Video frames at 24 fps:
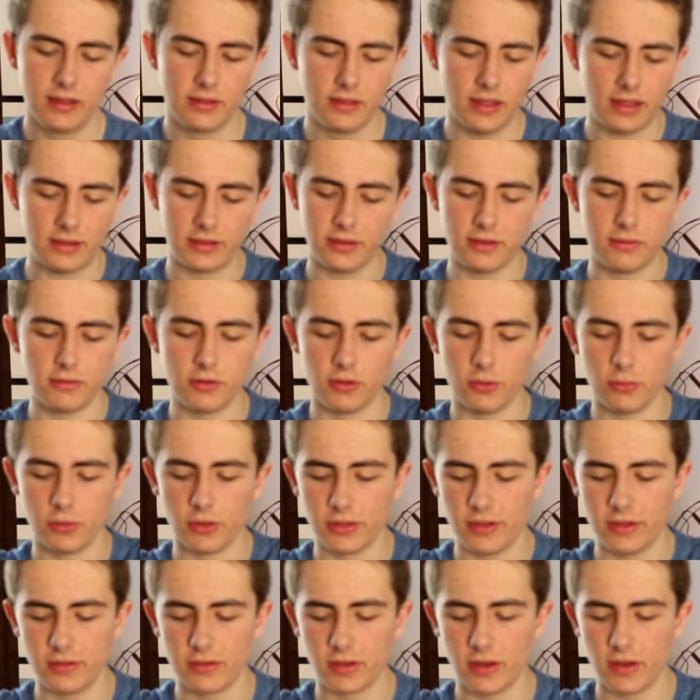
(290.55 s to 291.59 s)
I don't even know what
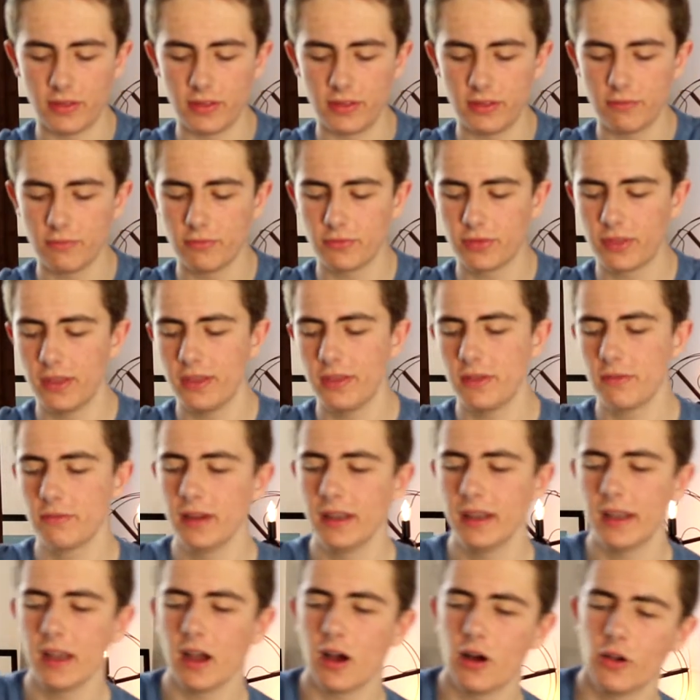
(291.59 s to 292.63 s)
these are. They're the
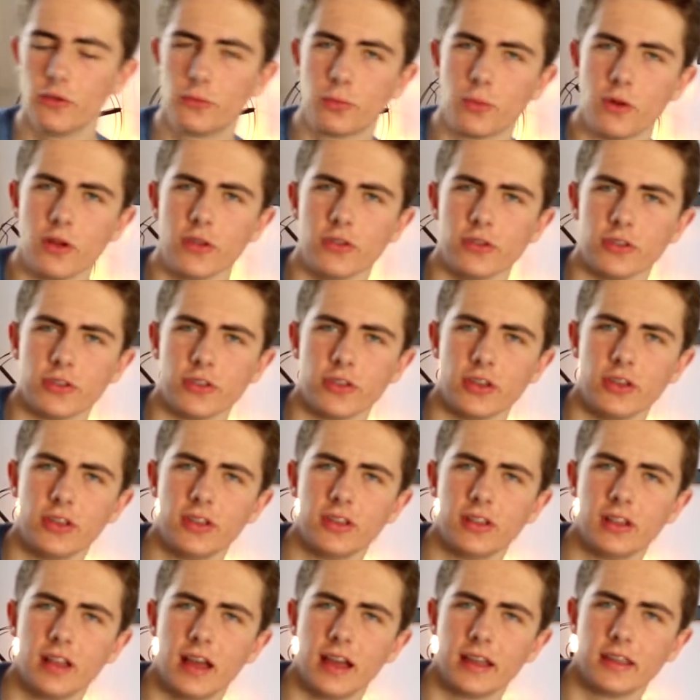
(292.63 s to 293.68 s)
really odd ones
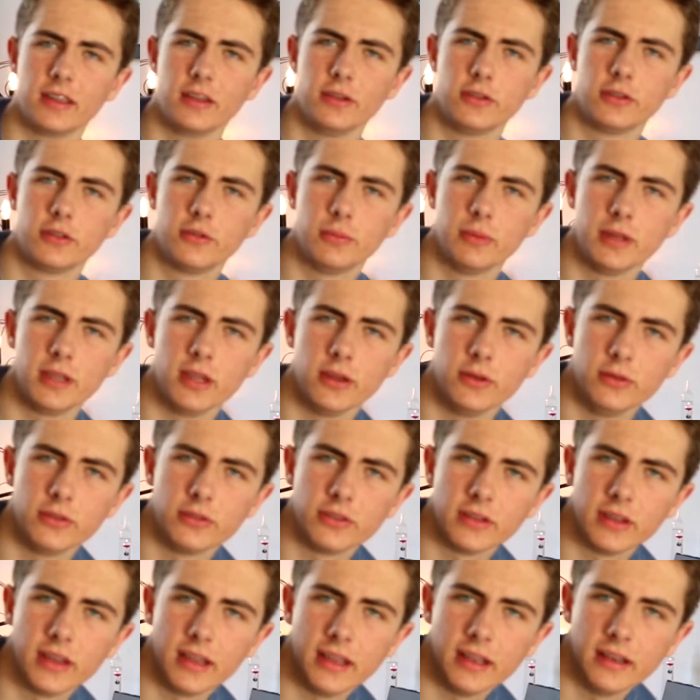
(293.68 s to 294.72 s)
that like used to be
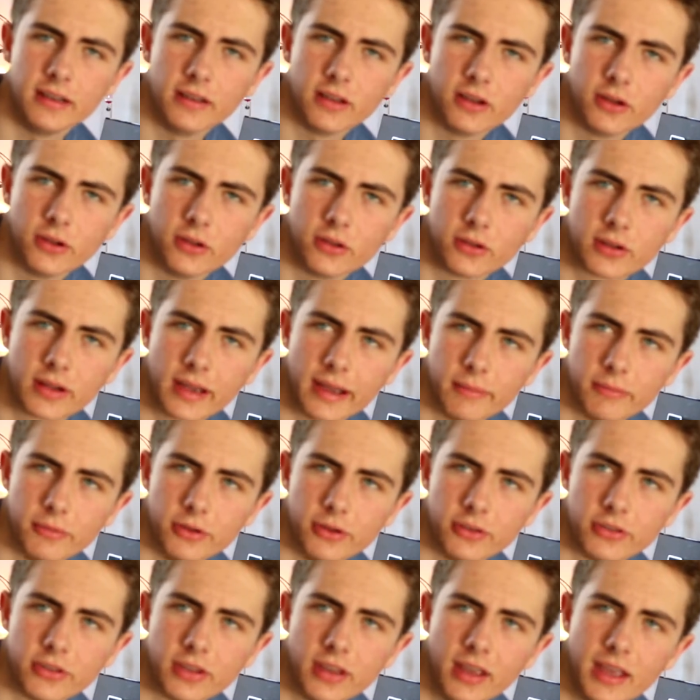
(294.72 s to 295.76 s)
used in all
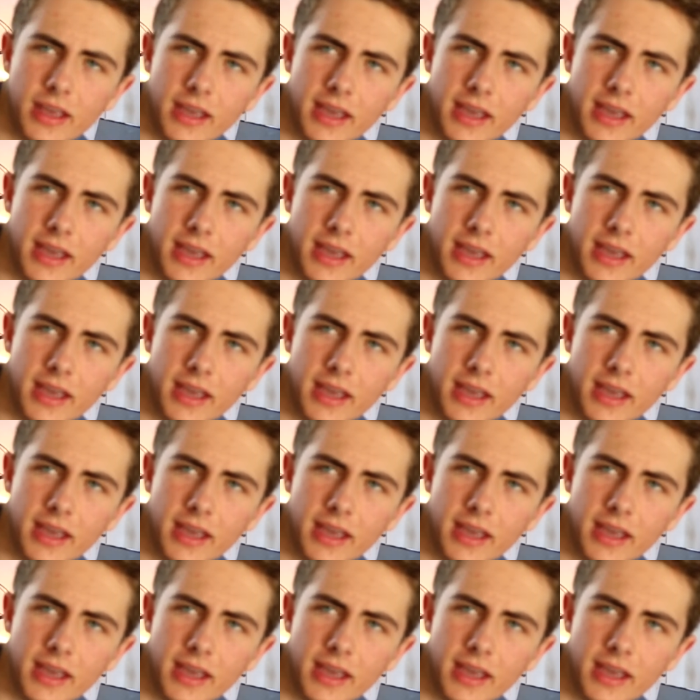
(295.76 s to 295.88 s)
cameras.